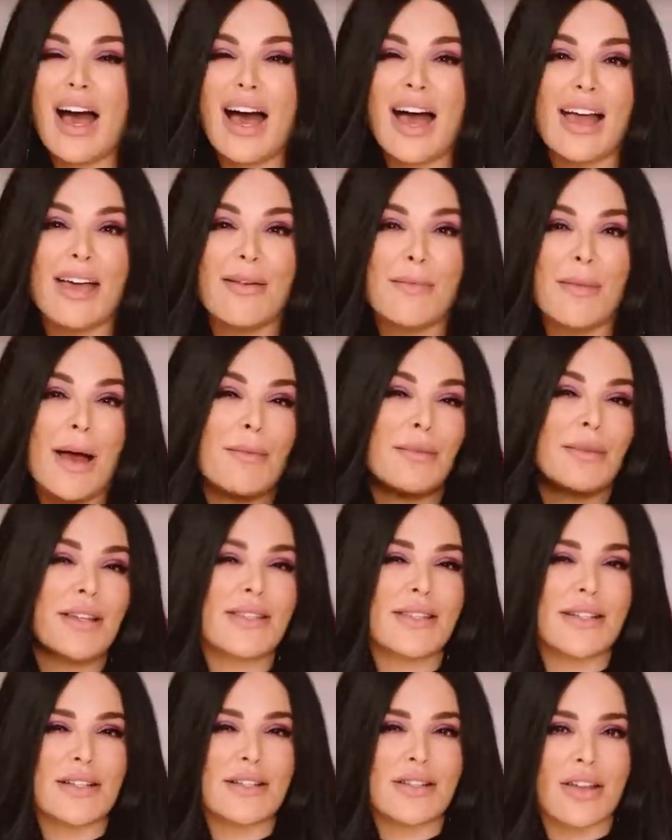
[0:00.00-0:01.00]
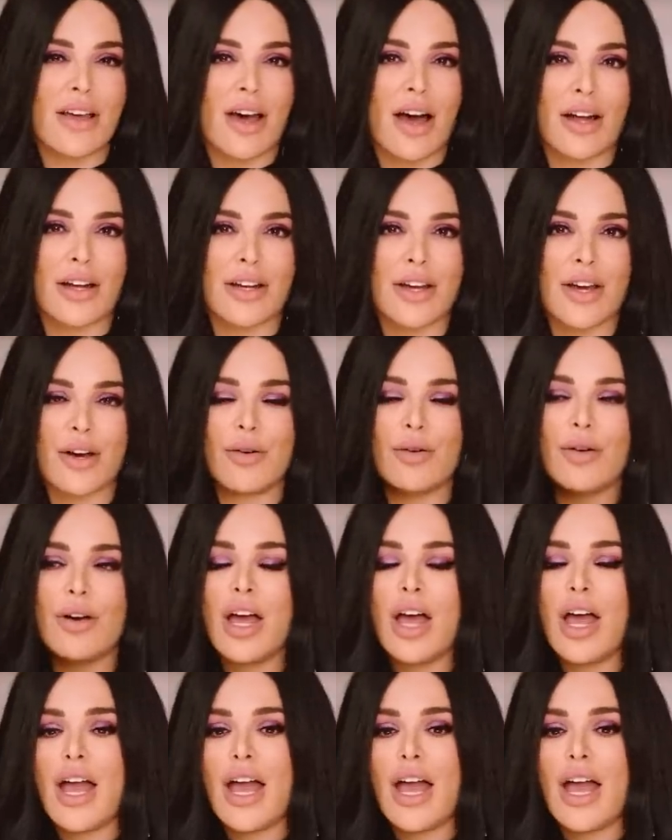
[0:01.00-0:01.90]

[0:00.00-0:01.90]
I'm listening to the audio,